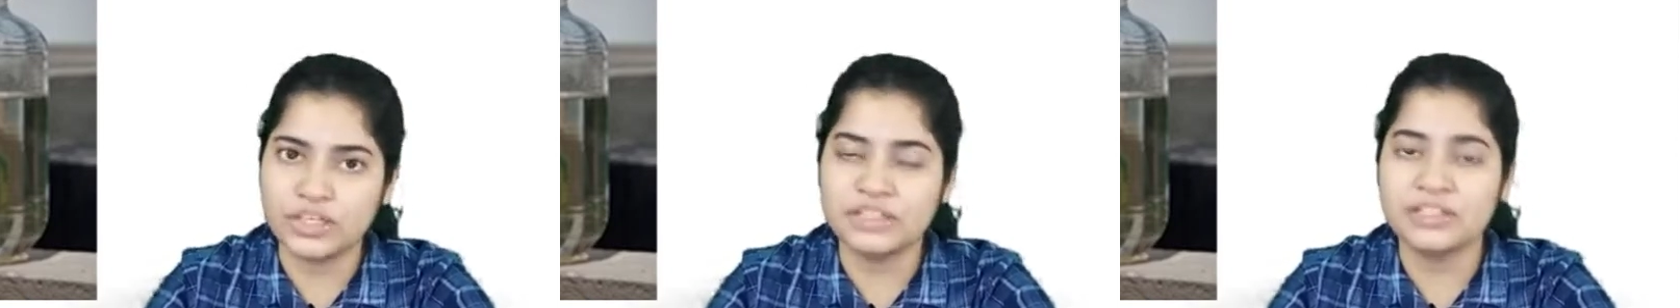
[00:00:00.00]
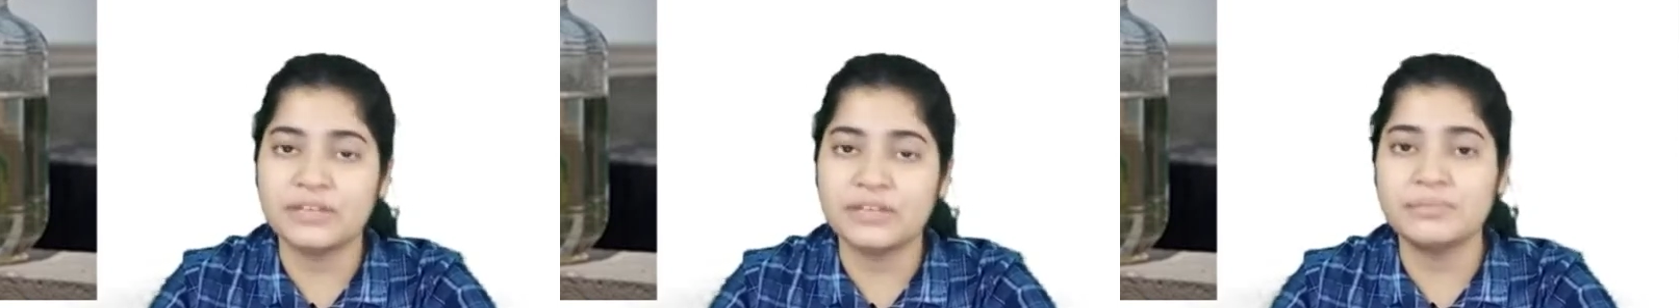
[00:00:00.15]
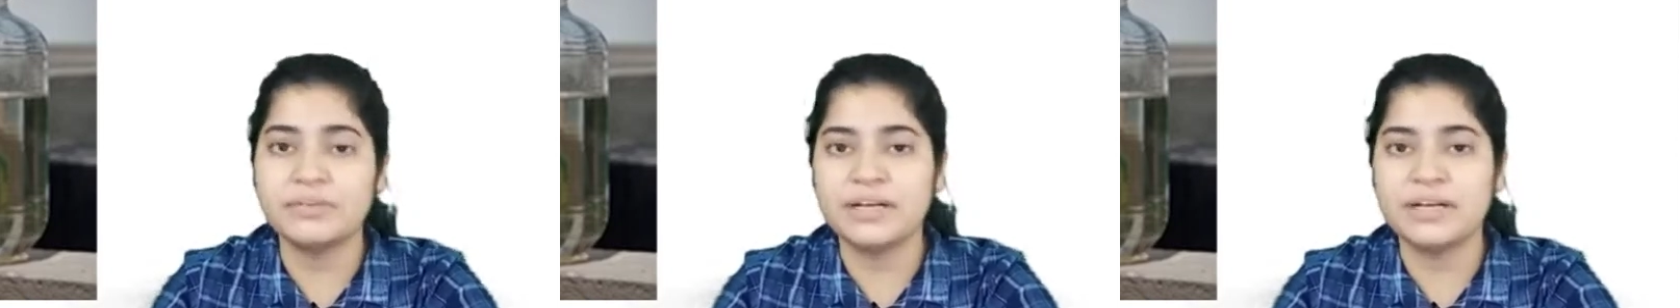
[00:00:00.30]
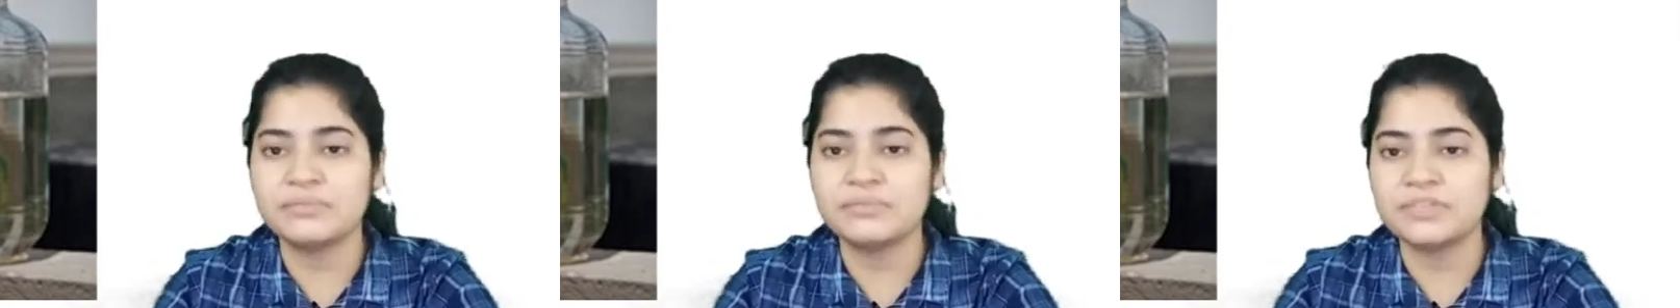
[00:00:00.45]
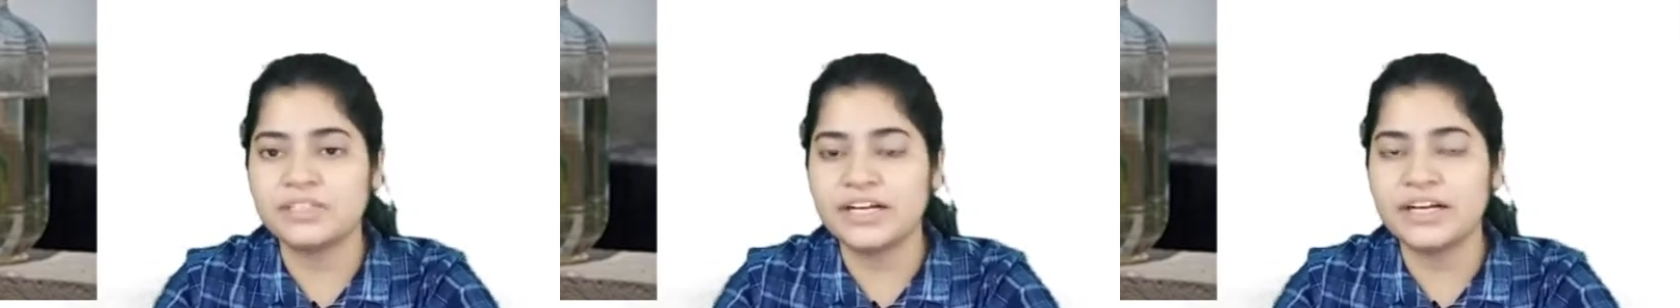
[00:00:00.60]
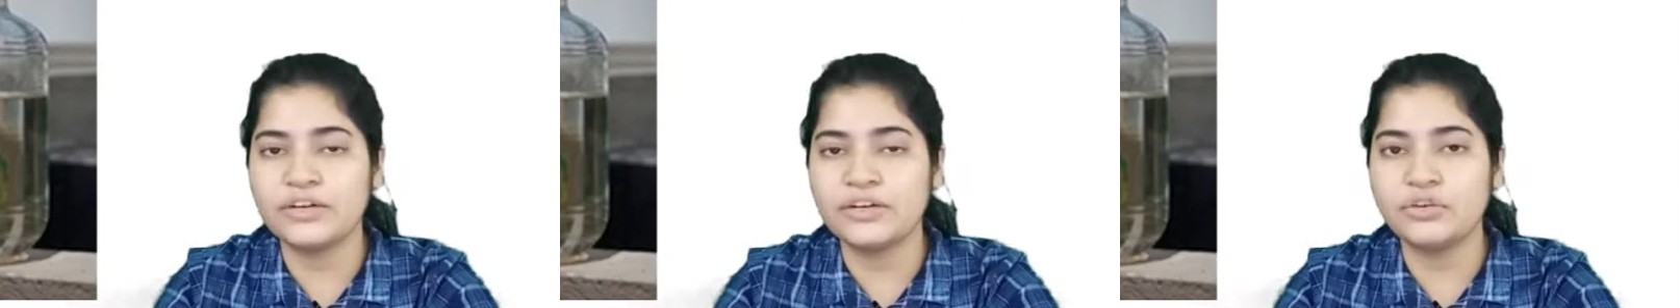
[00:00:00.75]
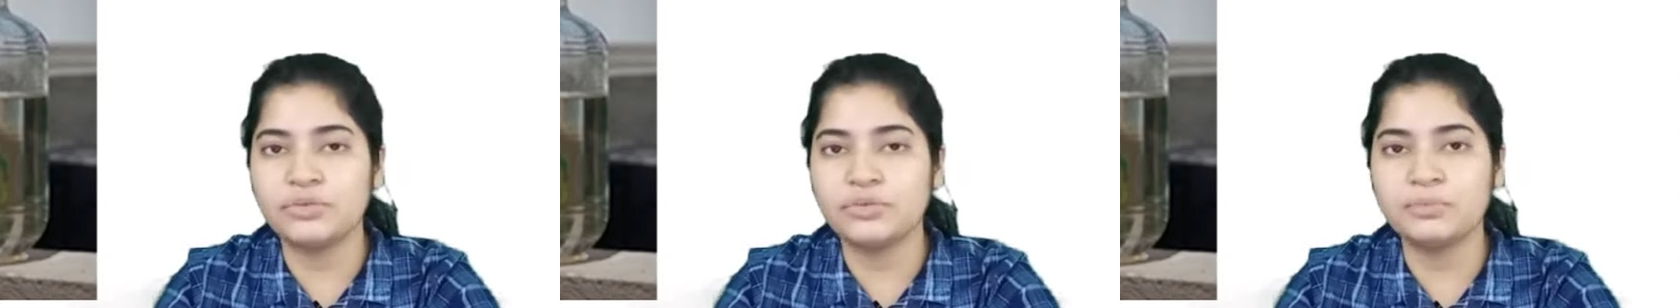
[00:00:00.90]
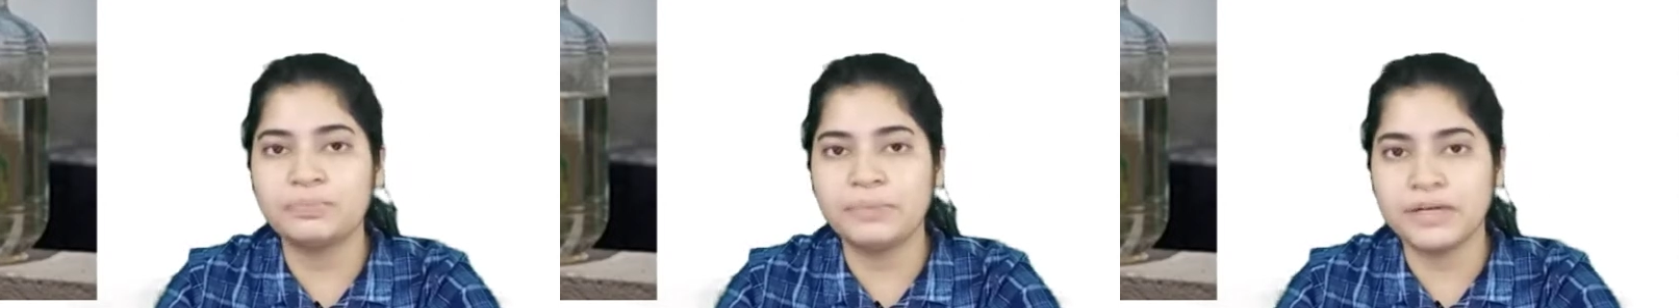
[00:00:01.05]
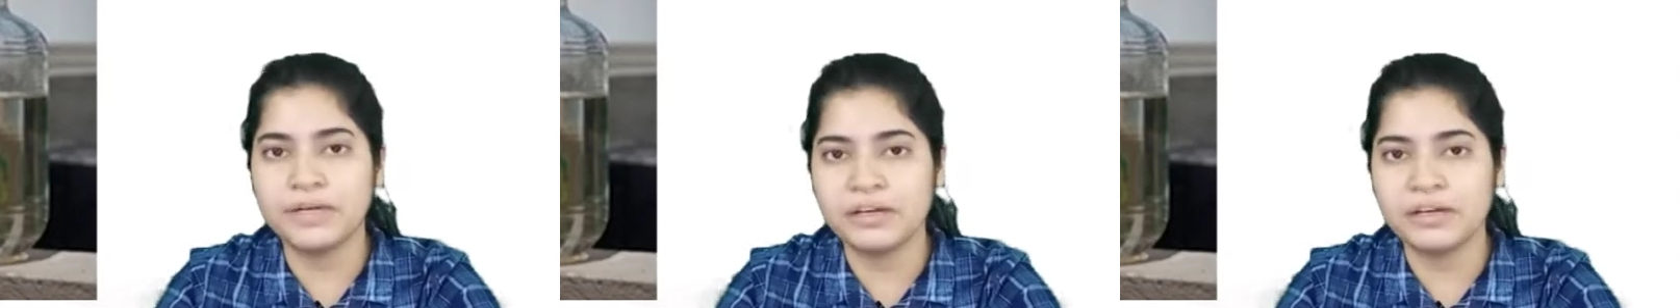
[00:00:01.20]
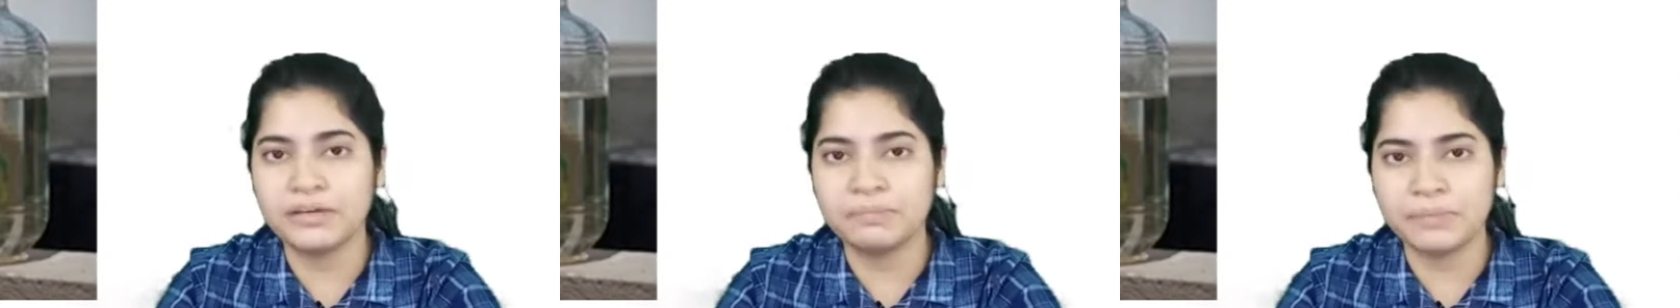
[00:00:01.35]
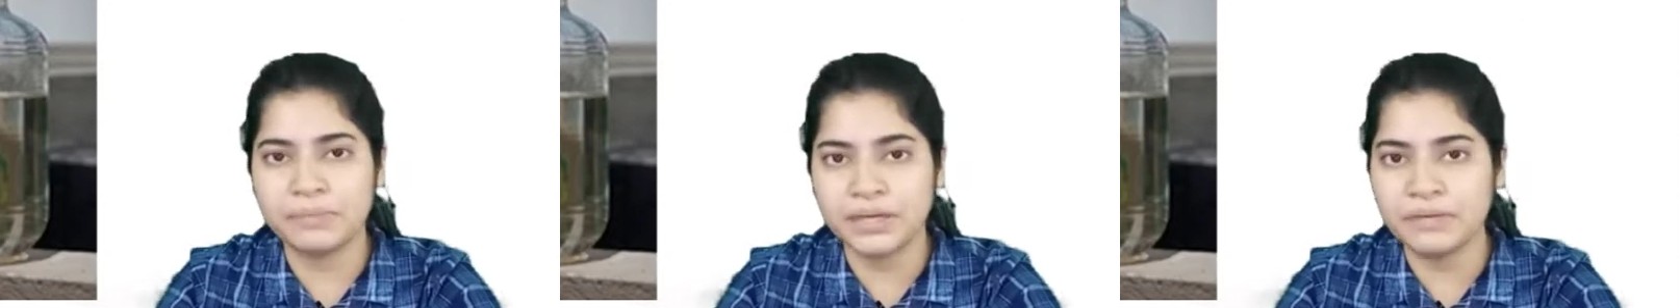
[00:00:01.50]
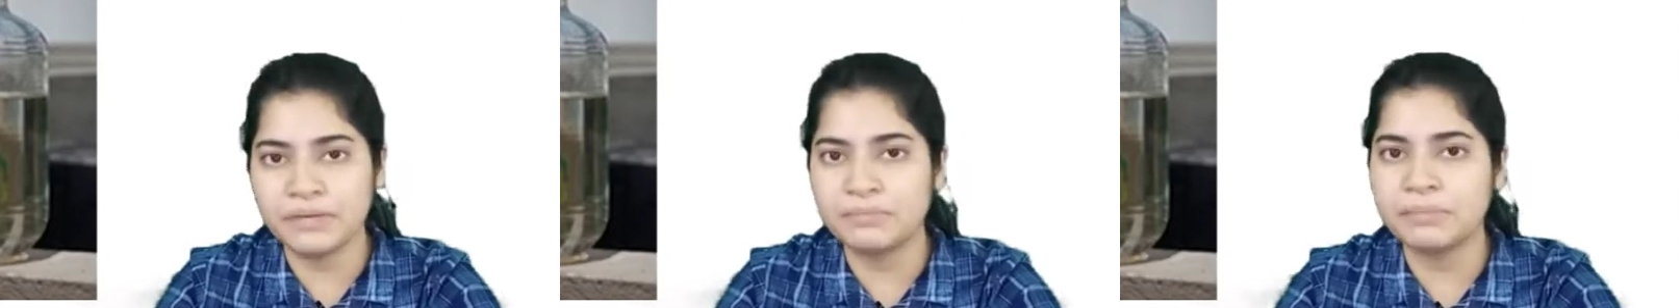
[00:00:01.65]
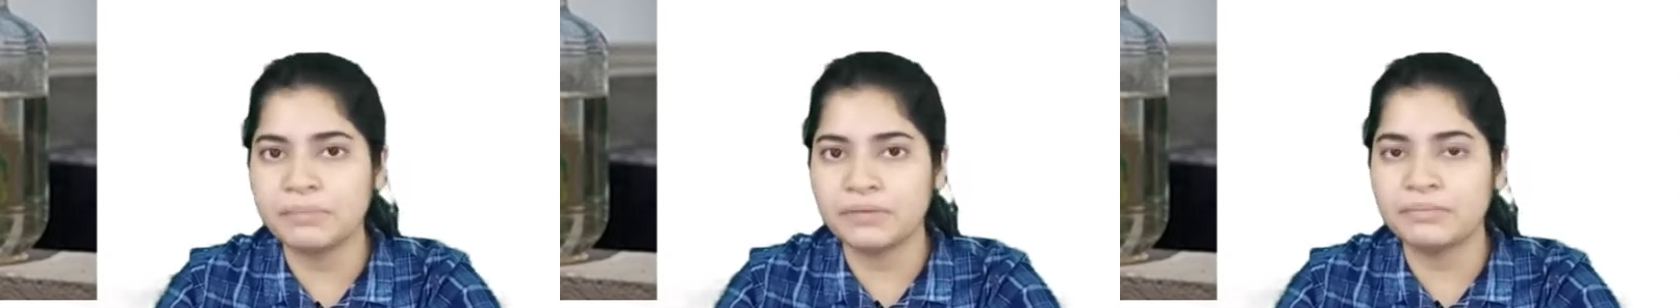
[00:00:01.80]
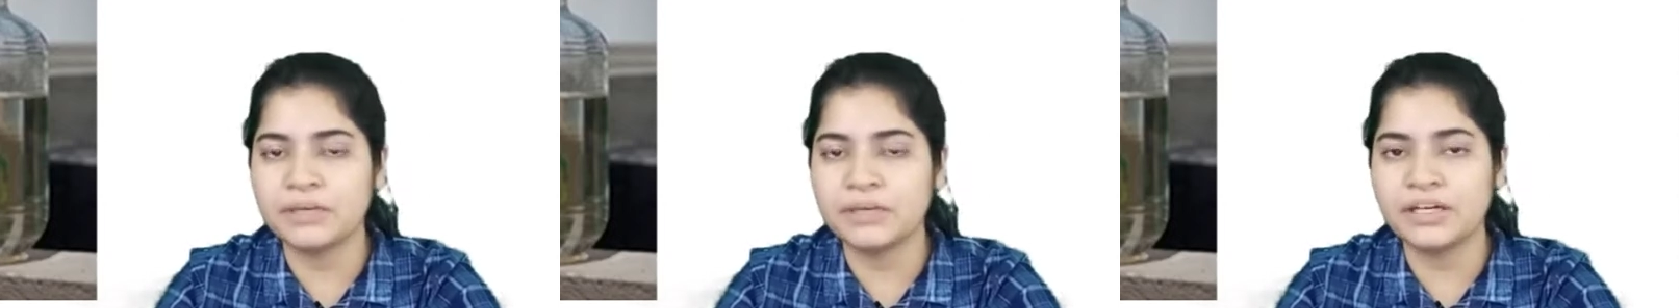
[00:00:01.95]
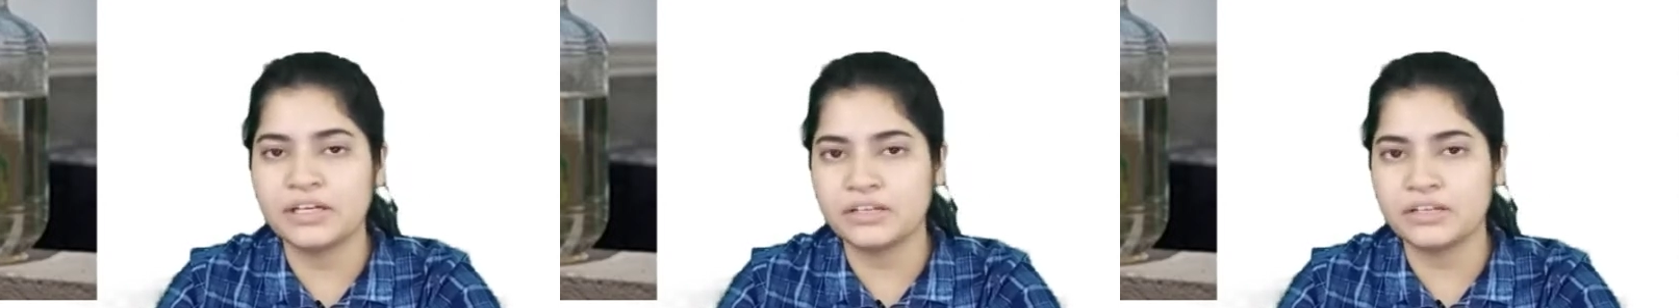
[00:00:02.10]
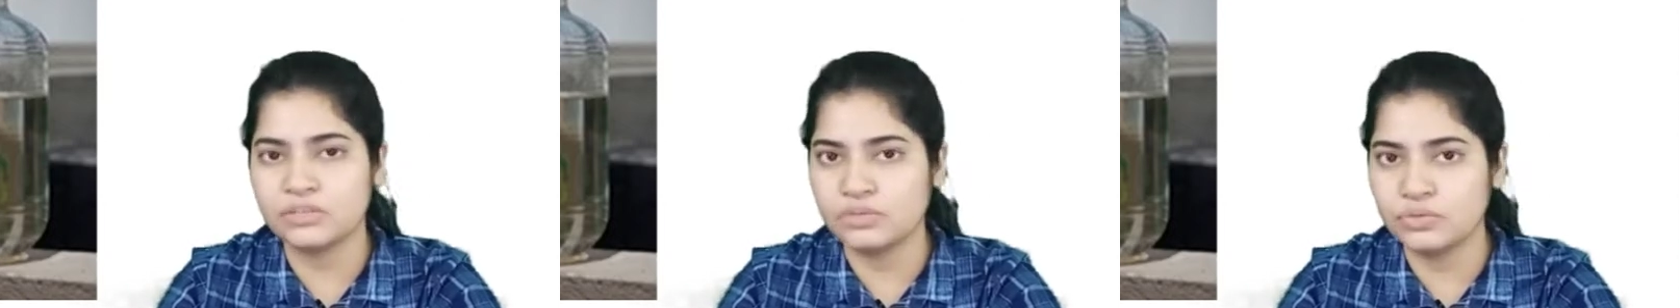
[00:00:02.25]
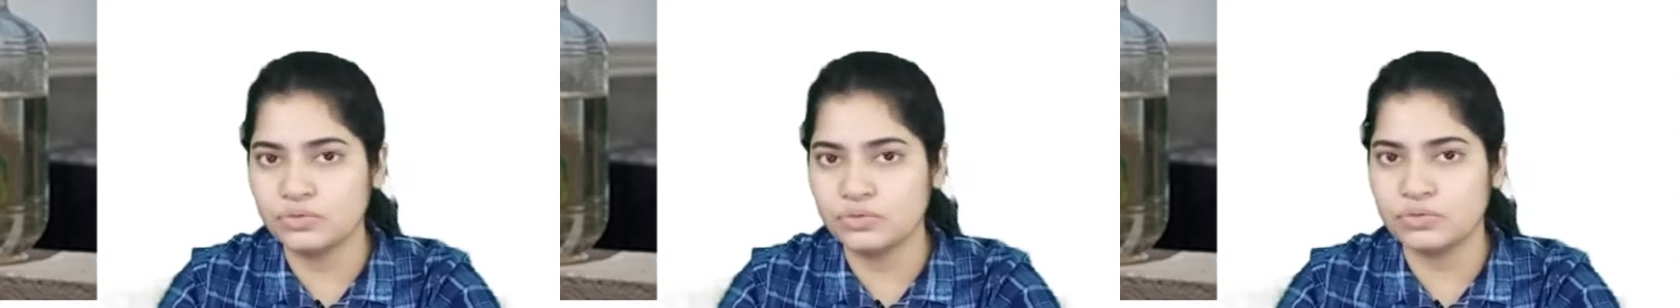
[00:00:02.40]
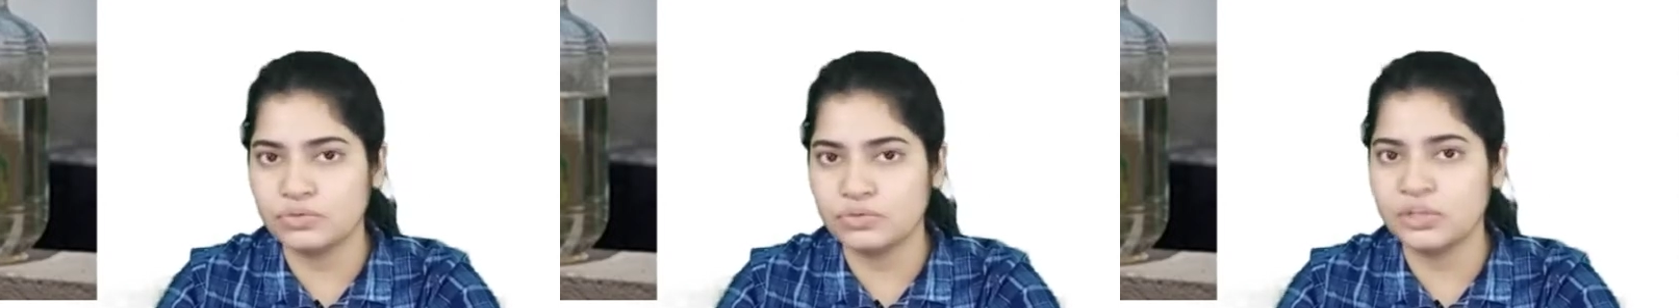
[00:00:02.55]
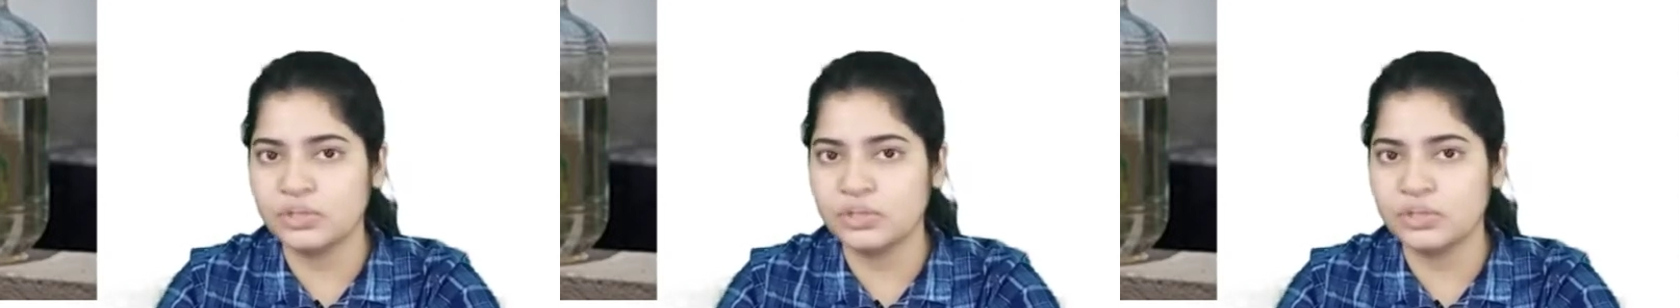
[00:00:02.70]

sometimes red to pink pigment is used.